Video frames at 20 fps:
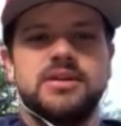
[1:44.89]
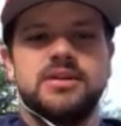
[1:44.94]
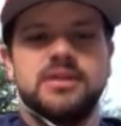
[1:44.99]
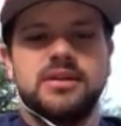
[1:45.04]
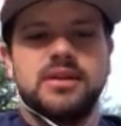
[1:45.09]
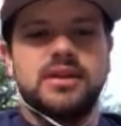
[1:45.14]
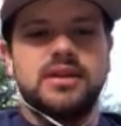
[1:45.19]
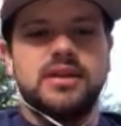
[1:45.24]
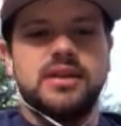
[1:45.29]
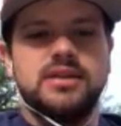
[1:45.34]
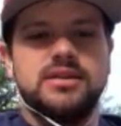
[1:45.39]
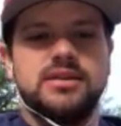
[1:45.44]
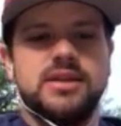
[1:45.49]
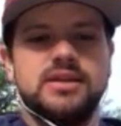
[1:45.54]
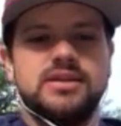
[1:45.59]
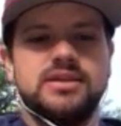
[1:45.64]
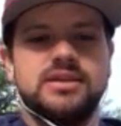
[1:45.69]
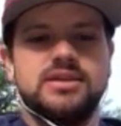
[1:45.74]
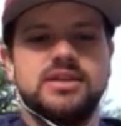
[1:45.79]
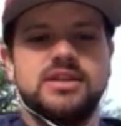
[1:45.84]

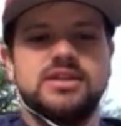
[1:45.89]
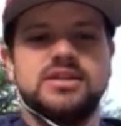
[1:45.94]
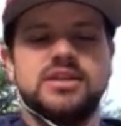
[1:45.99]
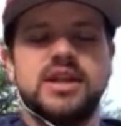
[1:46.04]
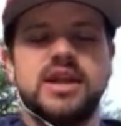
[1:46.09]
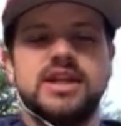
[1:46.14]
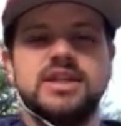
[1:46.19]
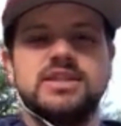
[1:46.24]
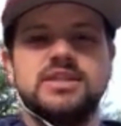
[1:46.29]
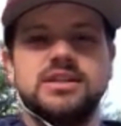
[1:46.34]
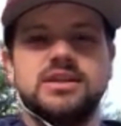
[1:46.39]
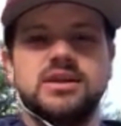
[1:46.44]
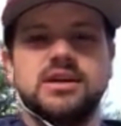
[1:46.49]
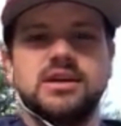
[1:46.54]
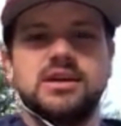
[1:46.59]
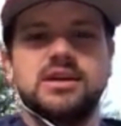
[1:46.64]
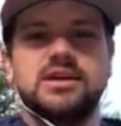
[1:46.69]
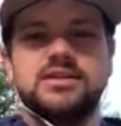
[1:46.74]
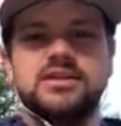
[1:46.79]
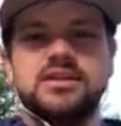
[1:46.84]
It's nice
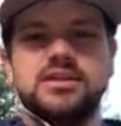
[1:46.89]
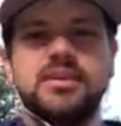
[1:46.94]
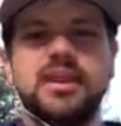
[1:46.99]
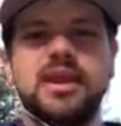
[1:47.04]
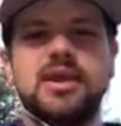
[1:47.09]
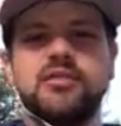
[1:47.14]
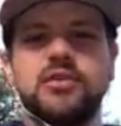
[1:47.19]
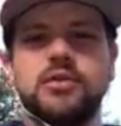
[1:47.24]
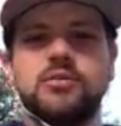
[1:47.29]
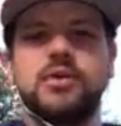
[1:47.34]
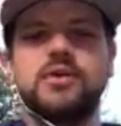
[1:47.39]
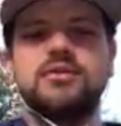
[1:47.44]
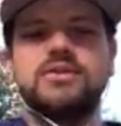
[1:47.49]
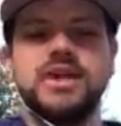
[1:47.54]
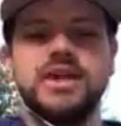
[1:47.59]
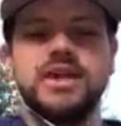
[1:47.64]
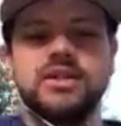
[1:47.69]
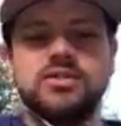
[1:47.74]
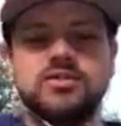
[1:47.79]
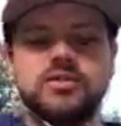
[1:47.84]
to be able to
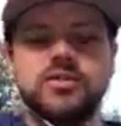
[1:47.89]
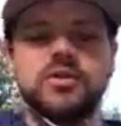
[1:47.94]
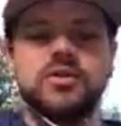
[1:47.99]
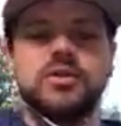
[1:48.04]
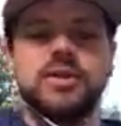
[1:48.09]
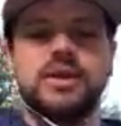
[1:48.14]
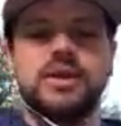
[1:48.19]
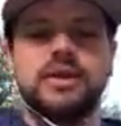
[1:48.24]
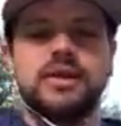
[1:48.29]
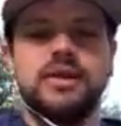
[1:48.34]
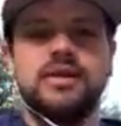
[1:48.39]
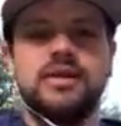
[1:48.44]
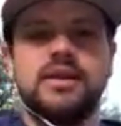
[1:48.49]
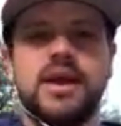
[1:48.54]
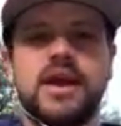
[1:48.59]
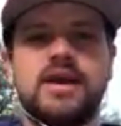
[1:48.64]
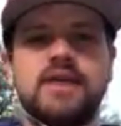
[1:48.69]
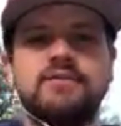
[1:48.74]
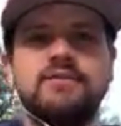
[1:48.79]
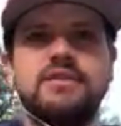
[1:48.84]
rotate through
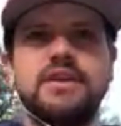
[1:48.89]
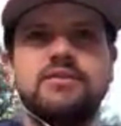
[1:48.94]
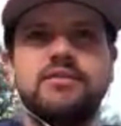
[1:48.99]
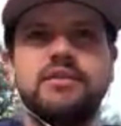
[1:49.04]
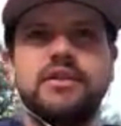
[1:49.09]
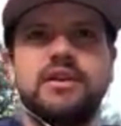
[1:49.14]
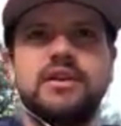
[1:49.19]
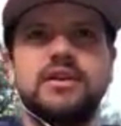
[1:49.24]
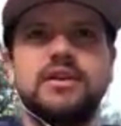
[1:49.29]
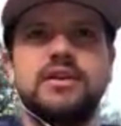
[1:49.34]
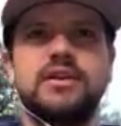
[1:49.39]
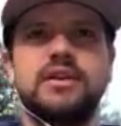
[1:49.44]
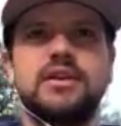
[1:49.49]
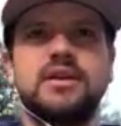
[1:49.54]
and have different